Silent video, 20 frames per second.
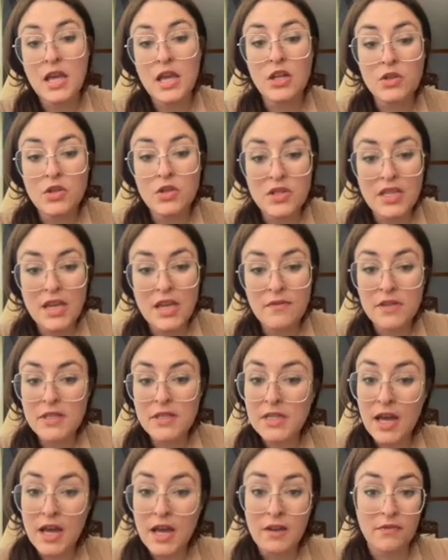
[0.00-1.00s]
just give us
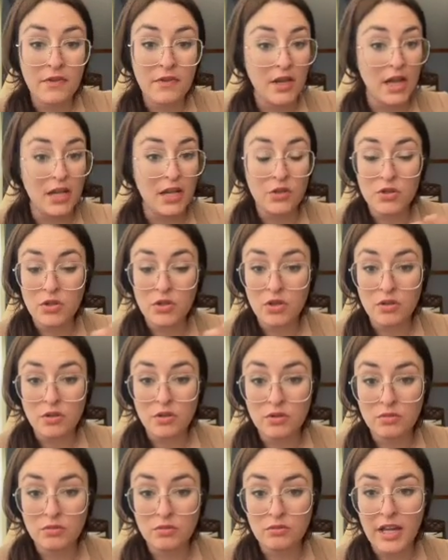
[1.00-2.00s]
kind of an
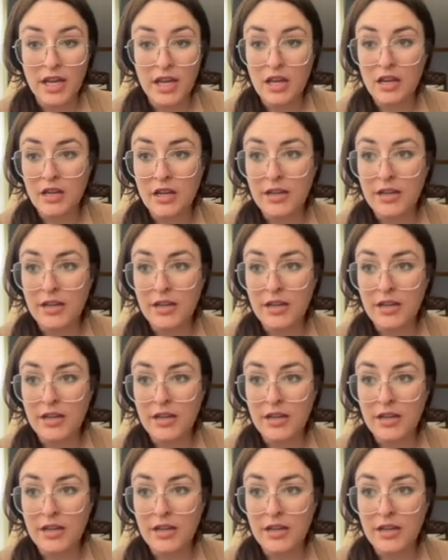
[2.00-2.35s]
intro, like